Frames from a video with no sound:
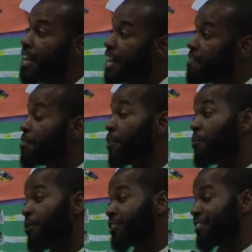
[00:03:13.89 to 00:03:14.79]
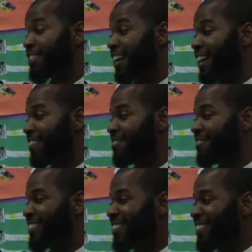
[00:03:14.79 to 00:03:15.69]
even though most of the time
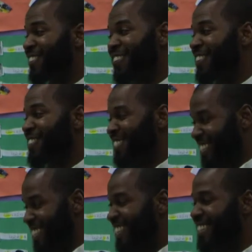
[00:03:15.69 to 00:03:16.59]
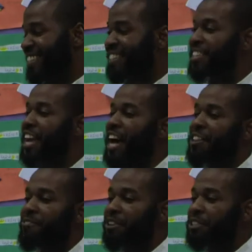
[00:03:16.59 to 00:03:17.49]
we don't see this
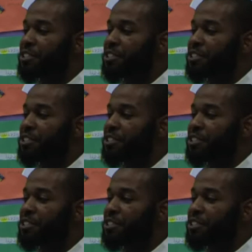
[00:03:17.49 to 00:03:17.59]
gathering.